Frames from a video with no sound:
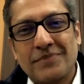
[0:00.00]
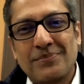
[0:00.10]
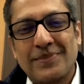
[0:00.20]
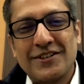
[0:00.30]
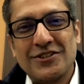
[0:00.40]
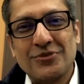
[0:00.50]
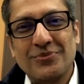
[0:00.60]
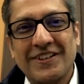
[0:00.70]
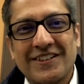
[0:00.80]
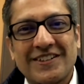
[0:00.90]
My pleasure to
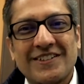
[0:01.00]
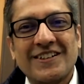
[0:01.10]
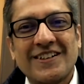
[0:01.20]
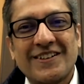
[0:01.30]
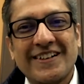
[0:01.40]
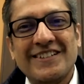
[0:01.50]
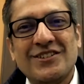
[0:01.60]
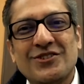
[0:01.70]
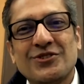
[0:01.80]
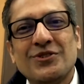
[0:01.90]
be here.
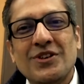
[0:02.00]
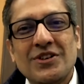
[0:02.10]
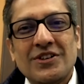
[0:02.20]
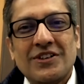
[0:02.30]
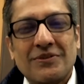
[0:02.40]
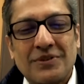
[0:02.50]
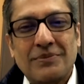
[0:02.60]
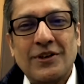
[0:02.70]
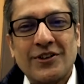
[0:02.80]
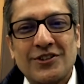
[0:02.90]
Great to
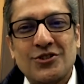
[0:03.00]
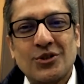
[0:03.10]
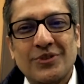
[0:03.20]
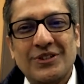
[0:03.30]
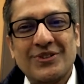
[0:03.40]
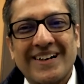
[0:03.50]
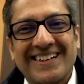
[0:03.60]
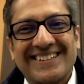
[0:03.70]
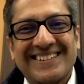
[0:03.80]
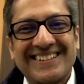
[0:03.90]
be on the show with you
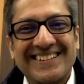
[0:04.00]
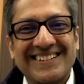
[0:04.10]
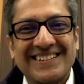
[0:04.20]
guys.